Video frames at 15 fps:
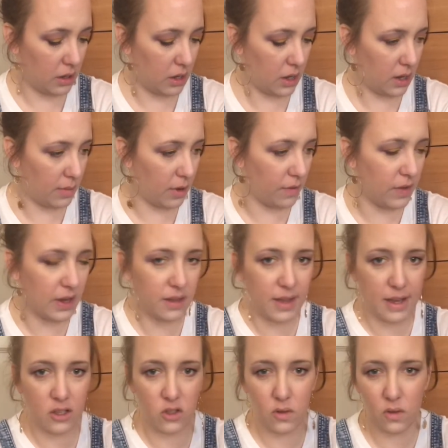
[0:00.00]
I think
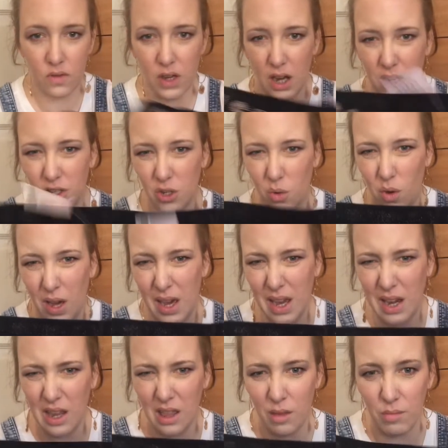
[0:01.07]
that sort of colour is quite
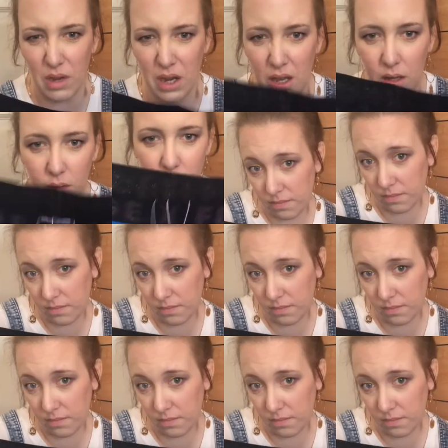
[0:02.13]
in at the minute.